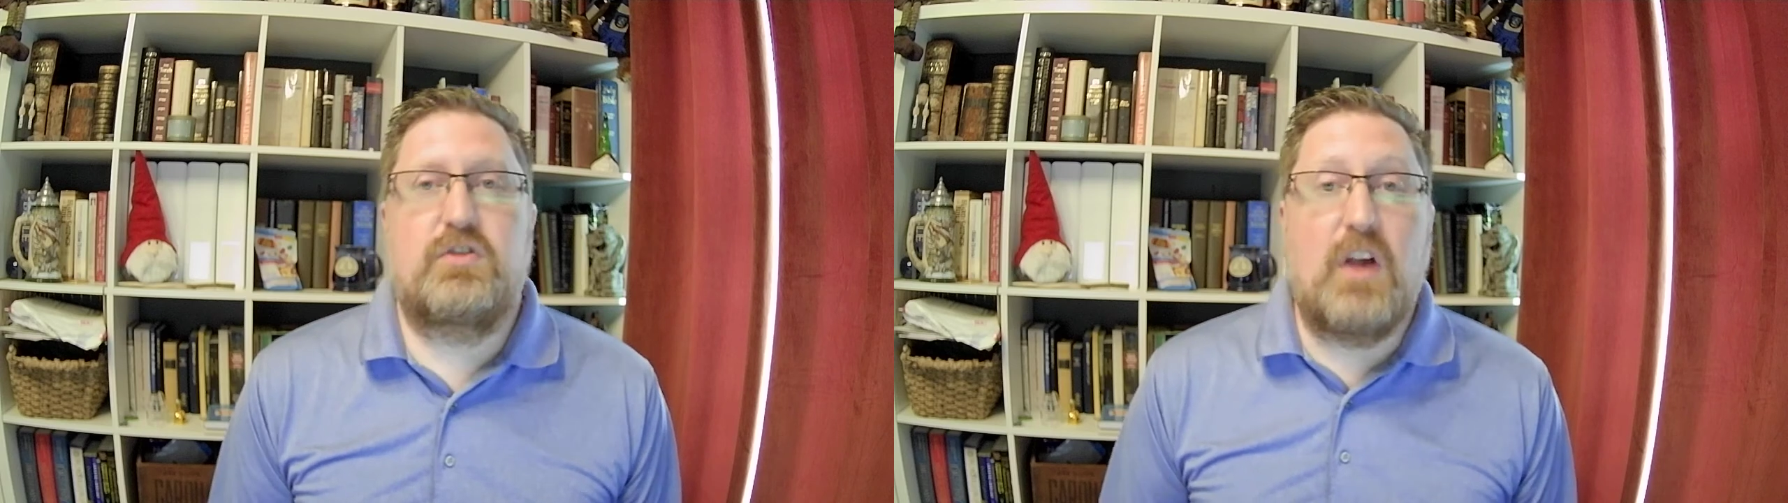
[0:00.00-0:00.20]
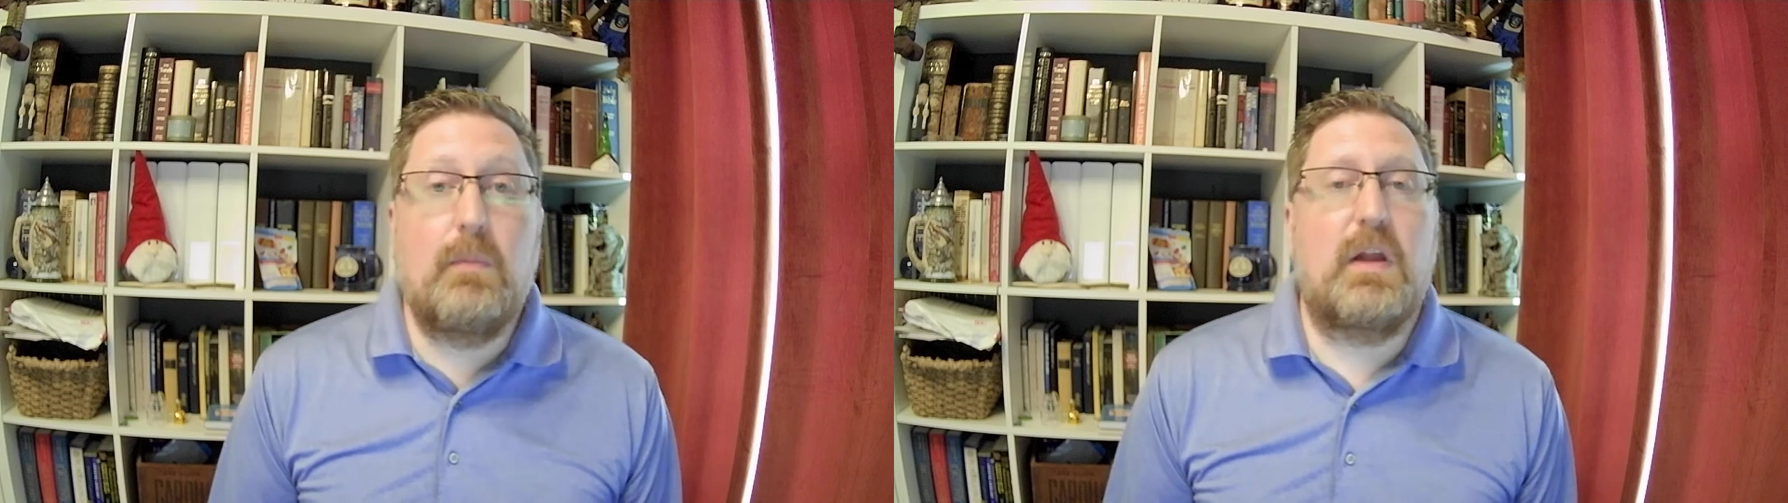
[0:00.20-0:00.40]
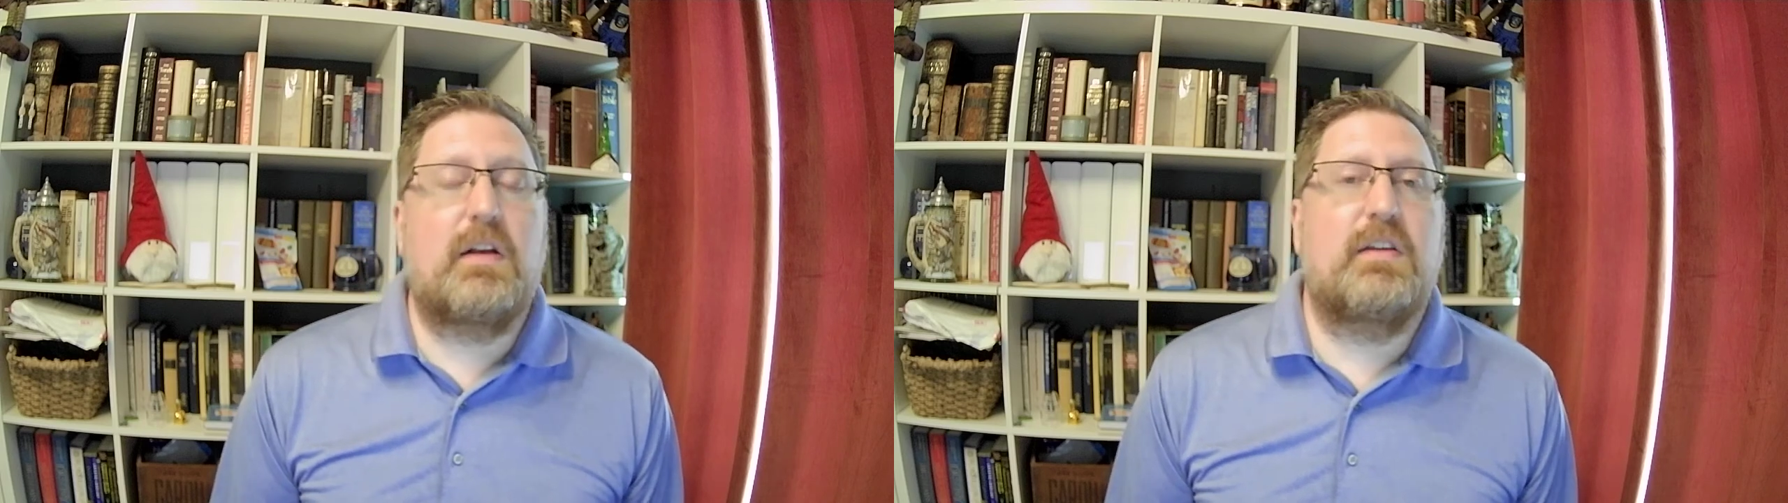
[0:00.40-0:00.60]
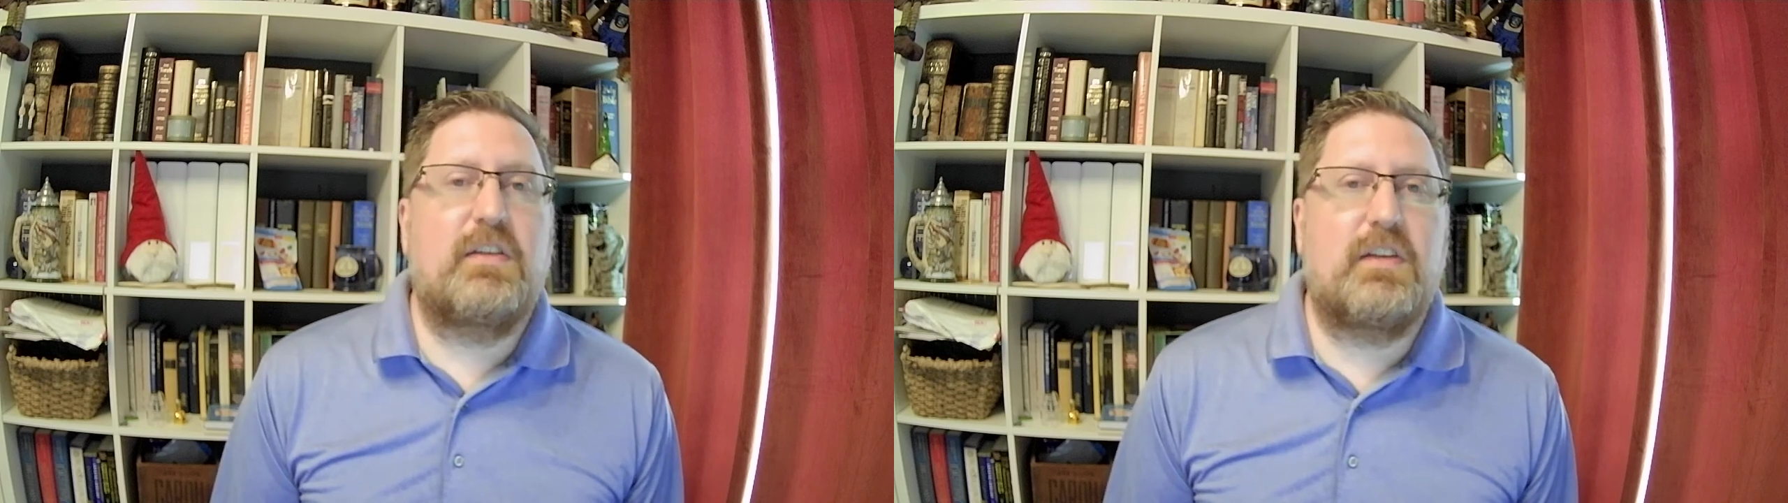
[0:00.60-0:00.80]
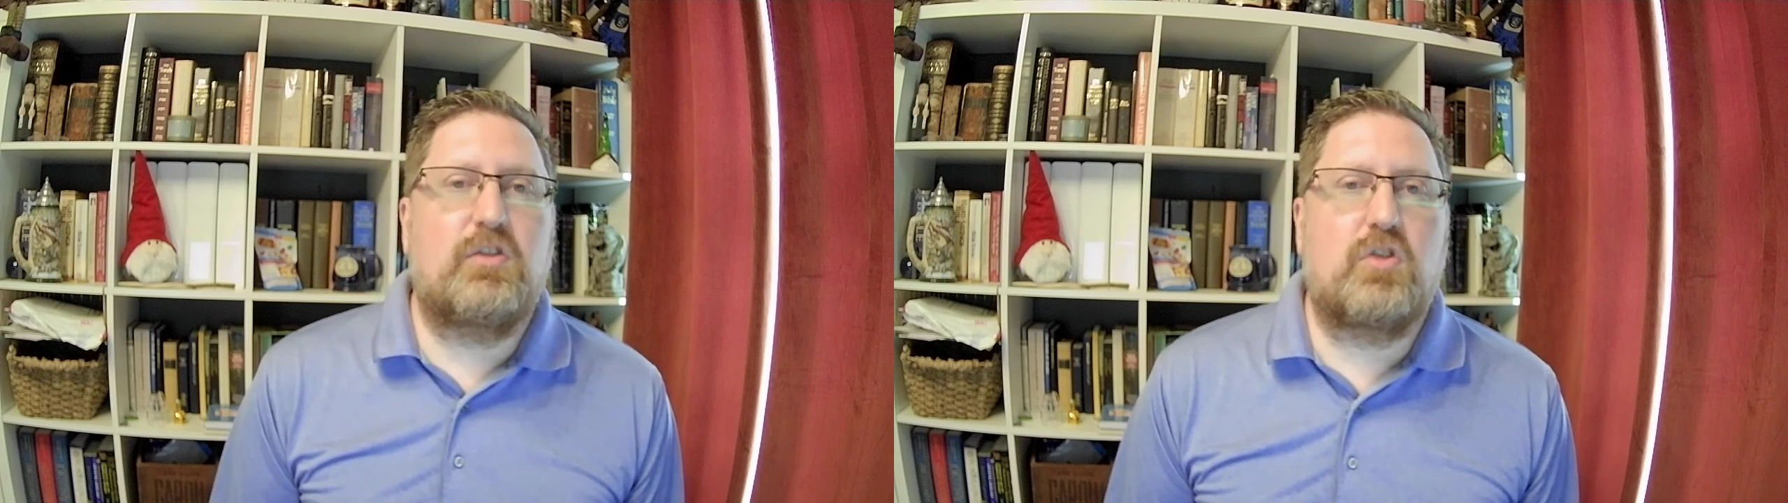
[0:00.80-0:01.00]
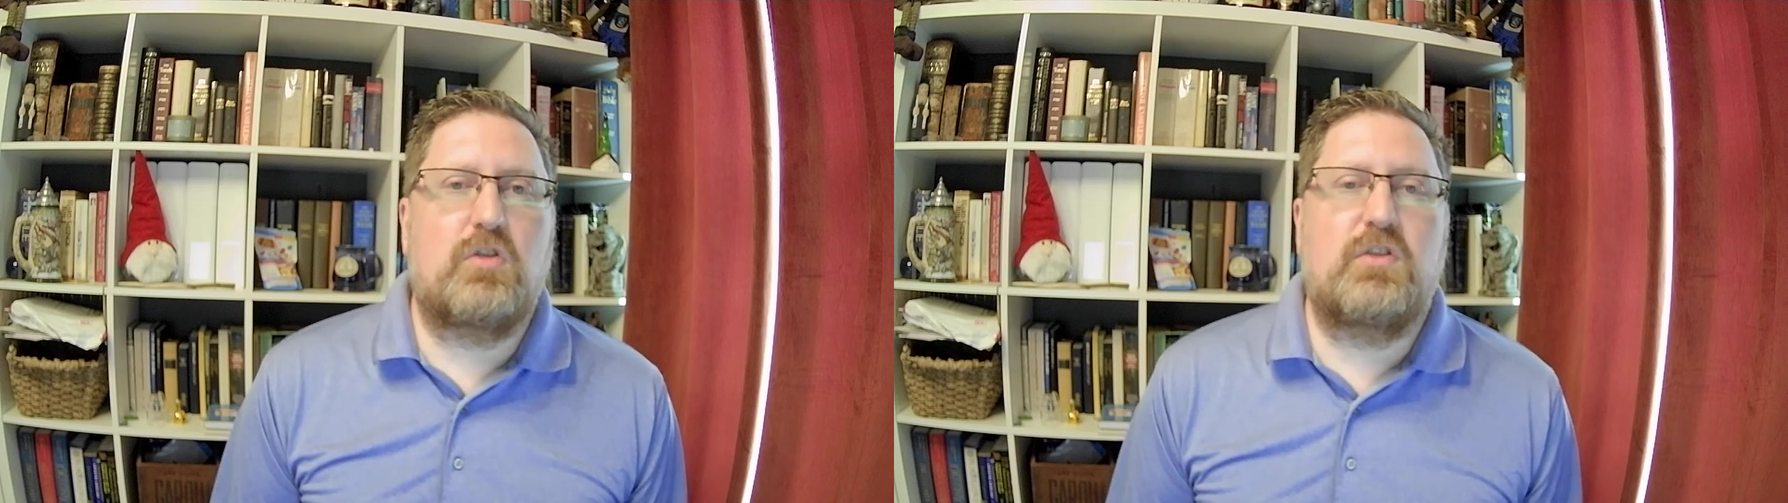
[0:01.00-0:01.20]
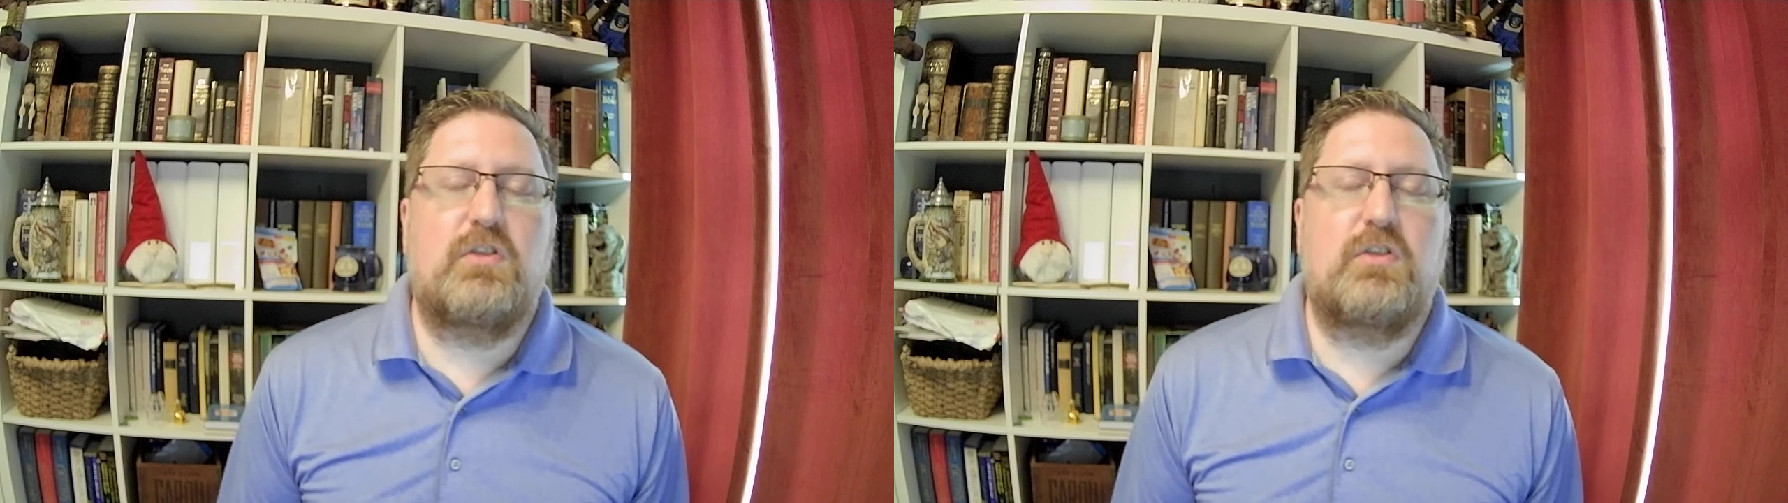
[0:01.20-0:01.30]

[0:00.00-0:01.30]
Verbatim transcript: Some Latter day Saint churches